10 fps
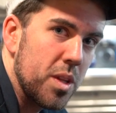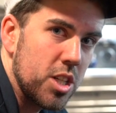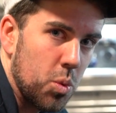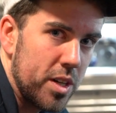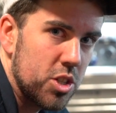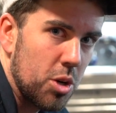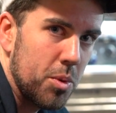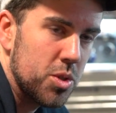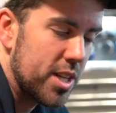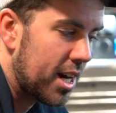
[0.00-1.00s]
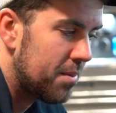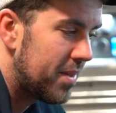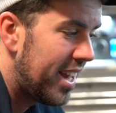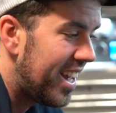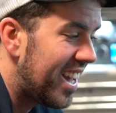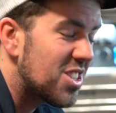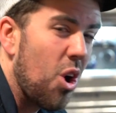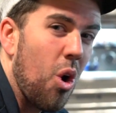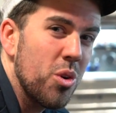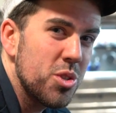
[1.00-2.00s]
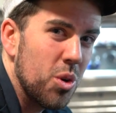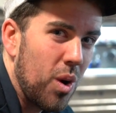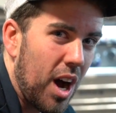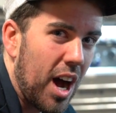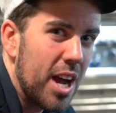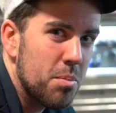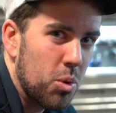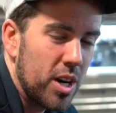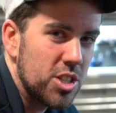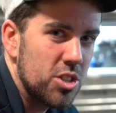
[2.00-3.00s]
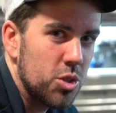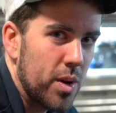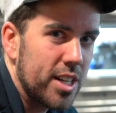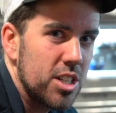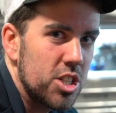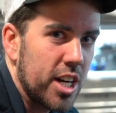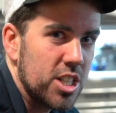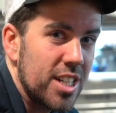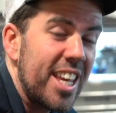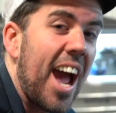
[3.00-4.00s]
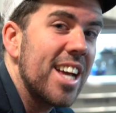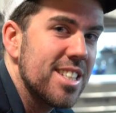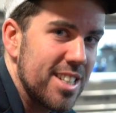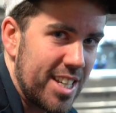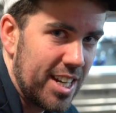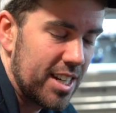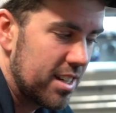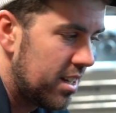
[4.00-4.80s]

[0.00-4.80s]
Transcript: with a twin turbo setup. It's also high pressure direct injection gasoline.